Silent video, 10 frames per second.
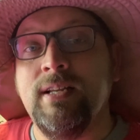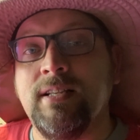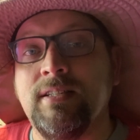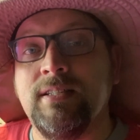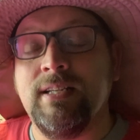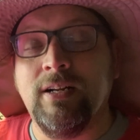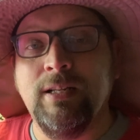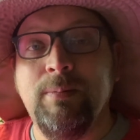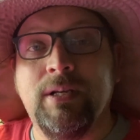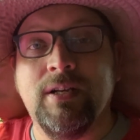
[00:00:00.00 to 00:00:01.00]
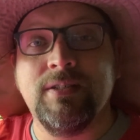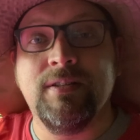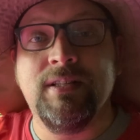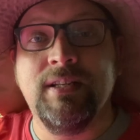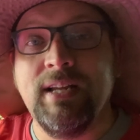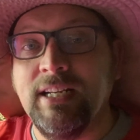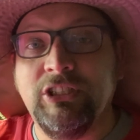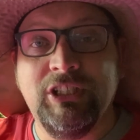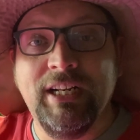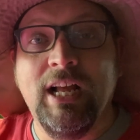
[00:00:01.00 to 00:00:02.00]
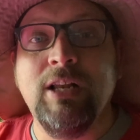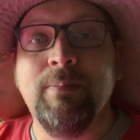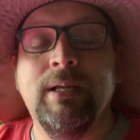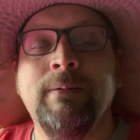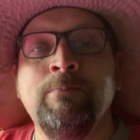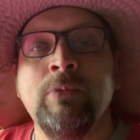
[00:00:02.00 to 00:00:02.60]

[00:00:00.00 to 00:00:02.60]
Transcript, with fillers: necessarily because of the nightshade element.